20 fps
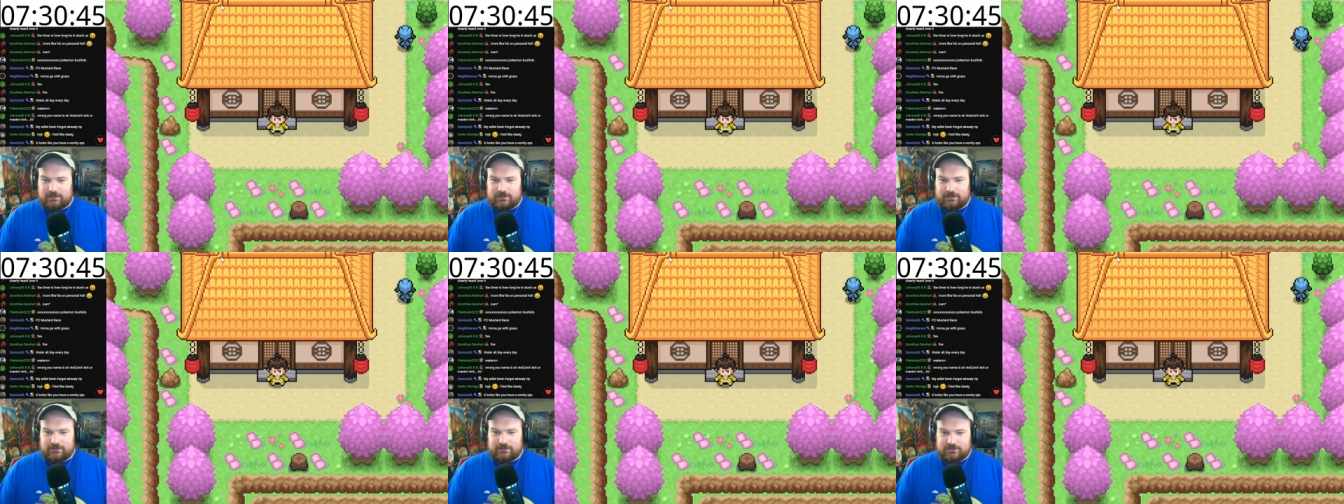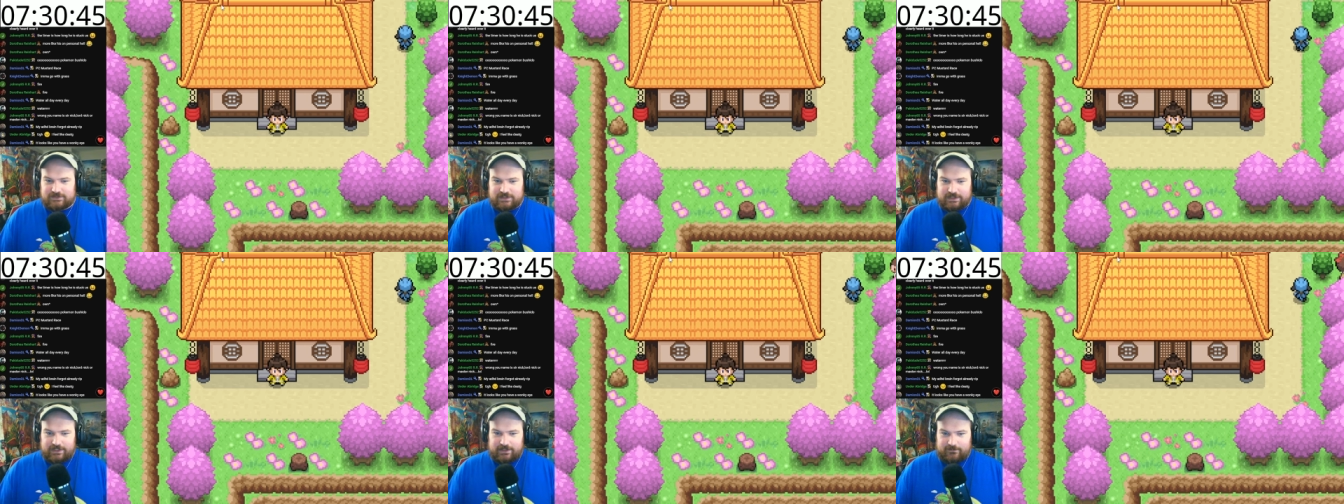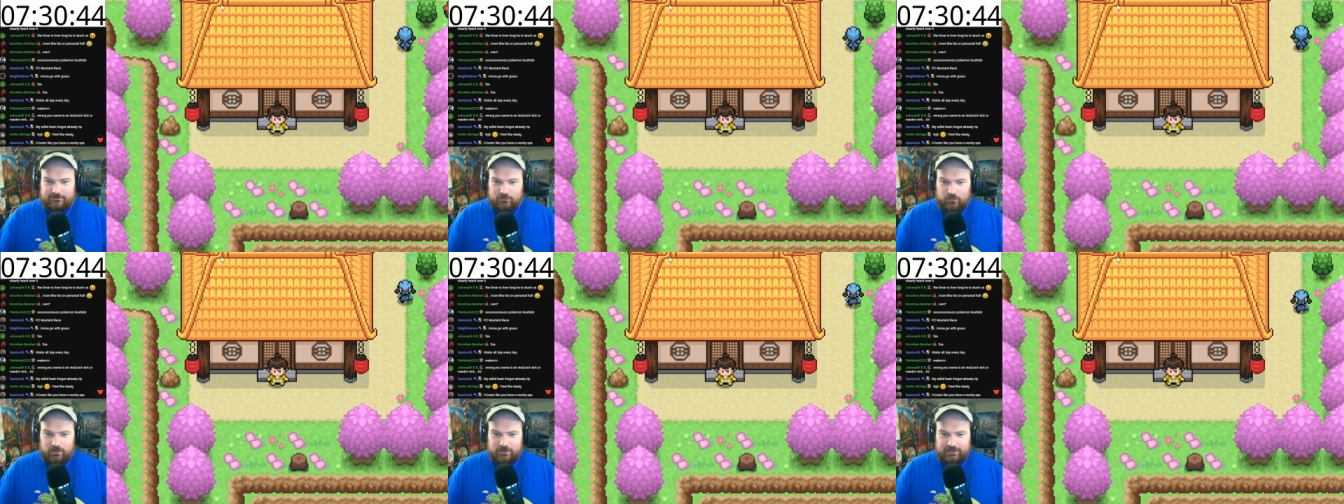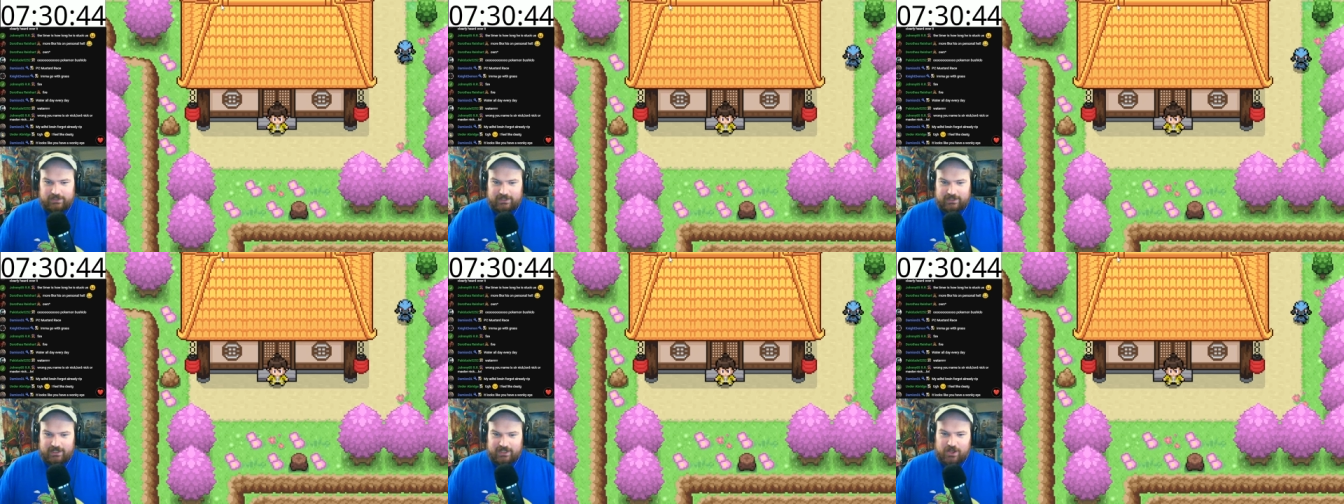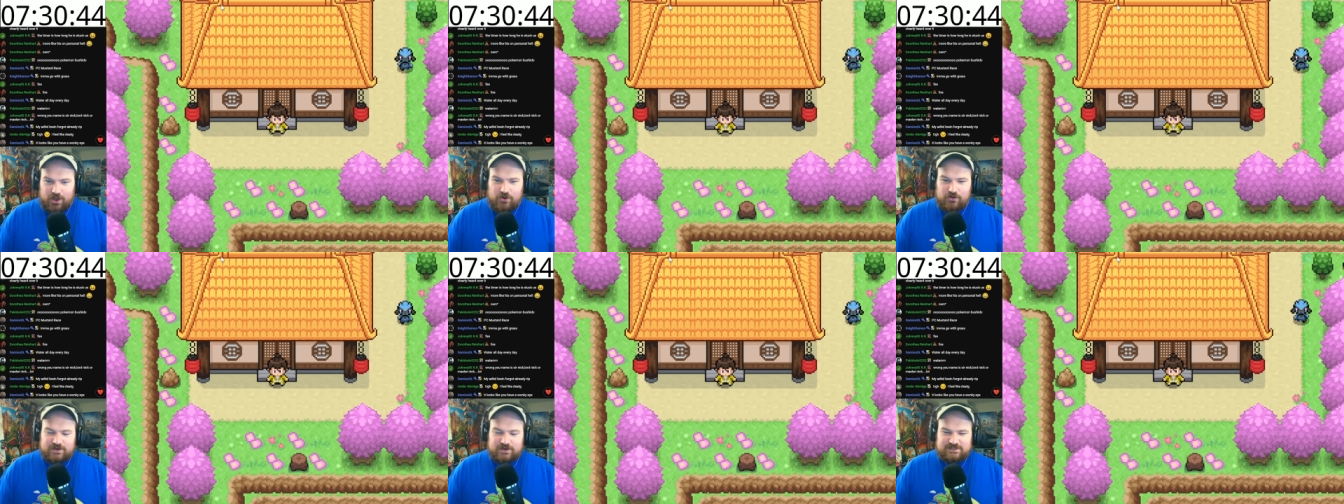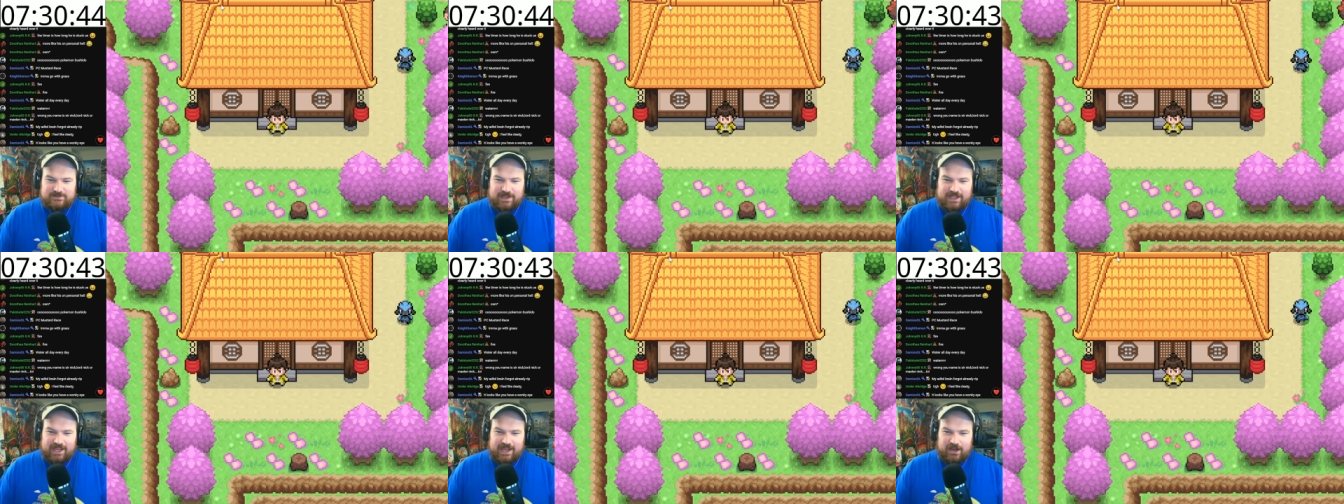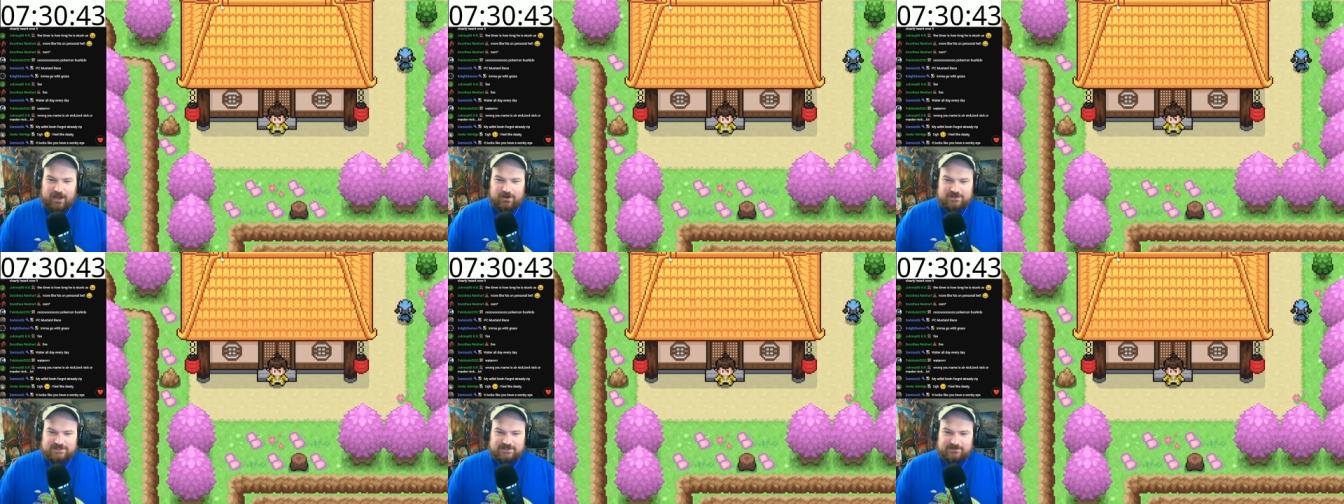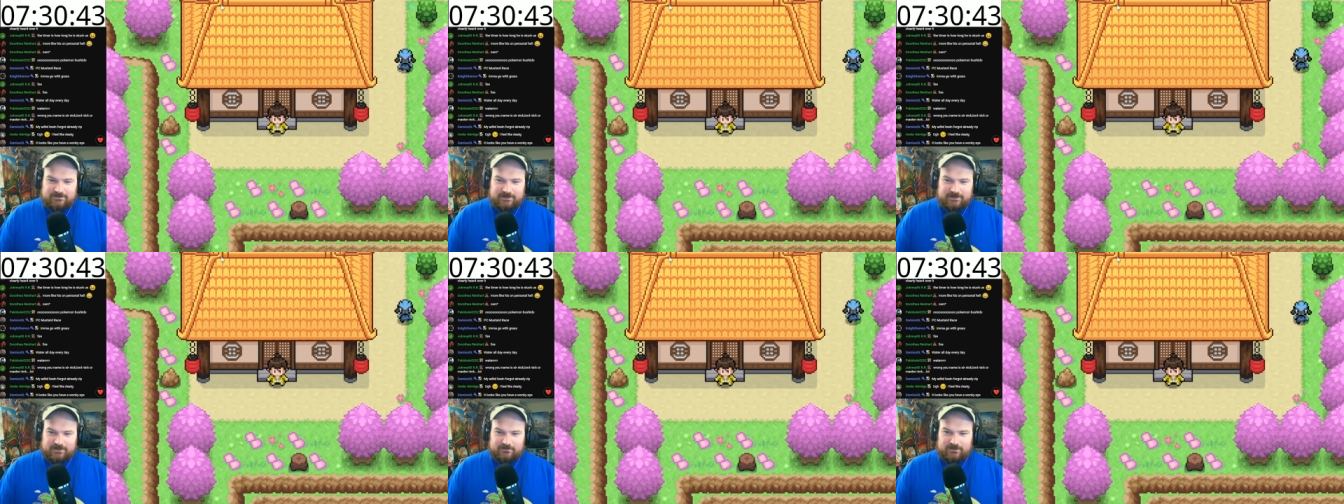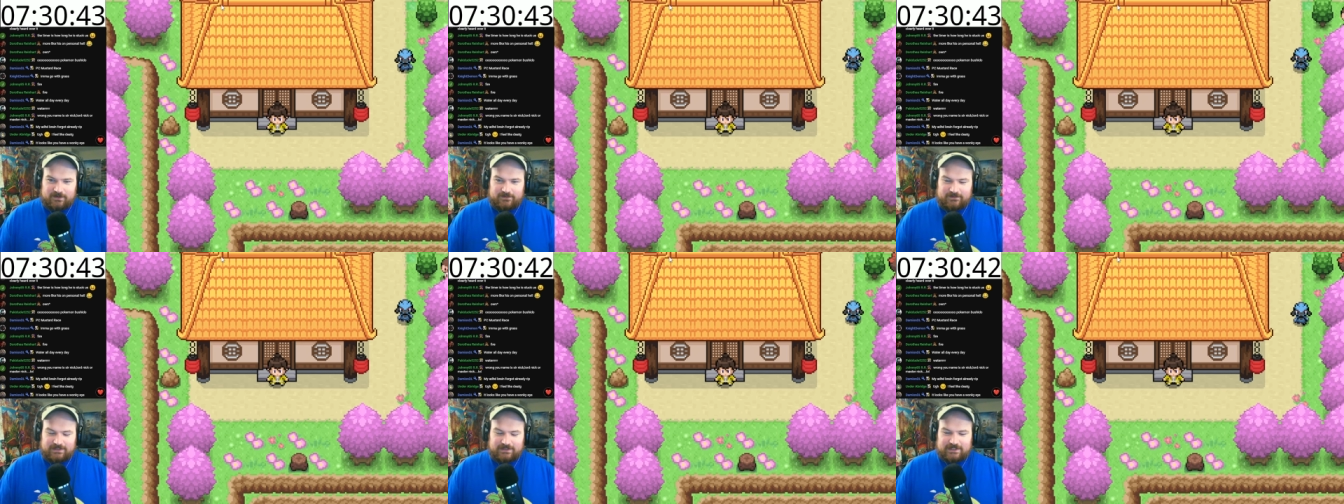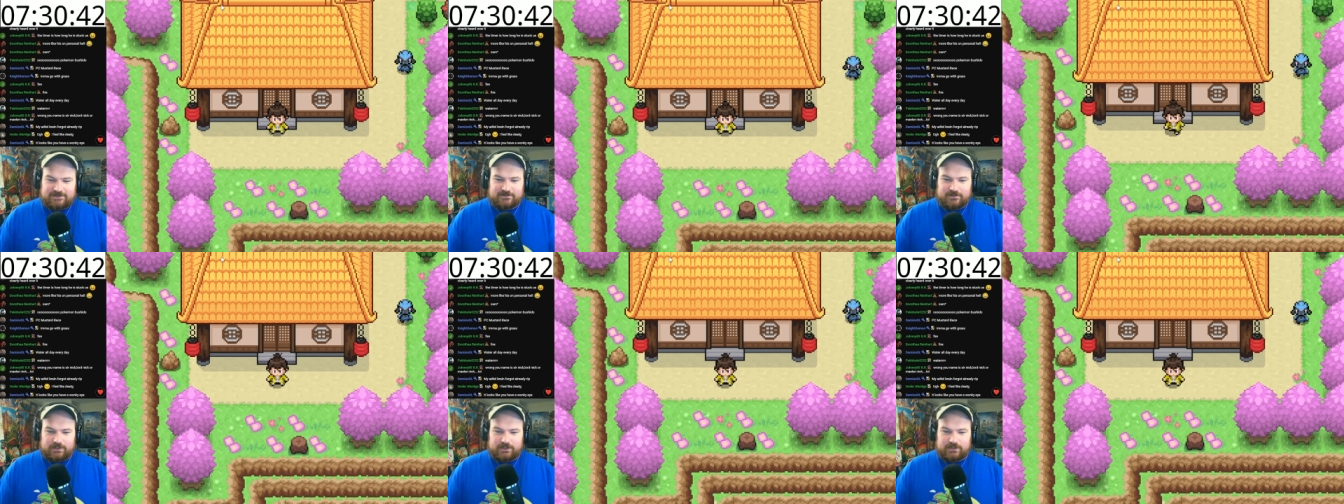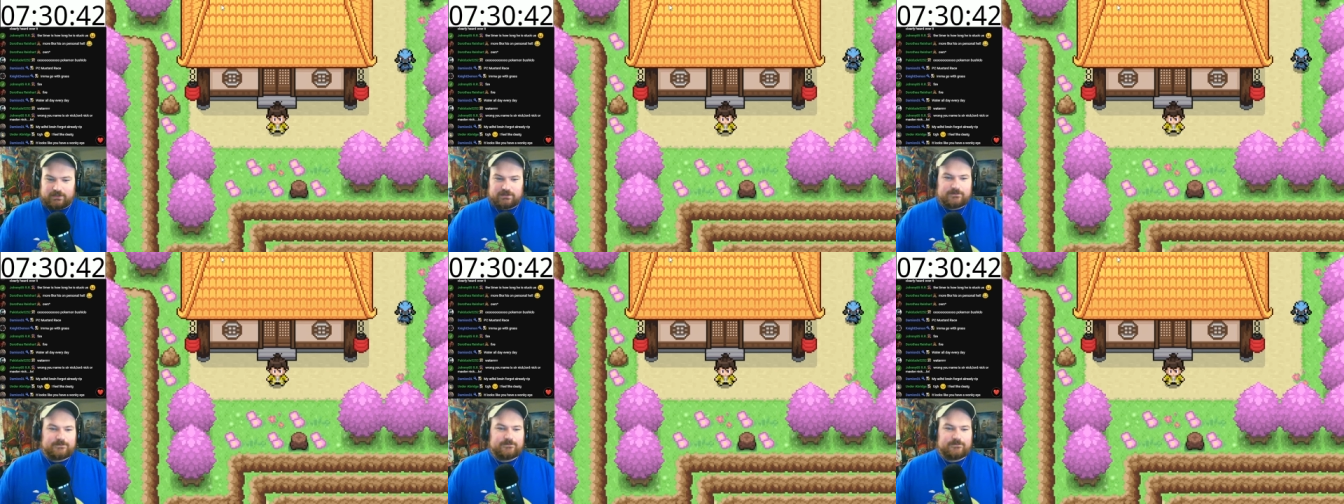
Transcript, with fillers: It looks like I have a wonky eye. Oh, because my hair is in front of it. That's funny.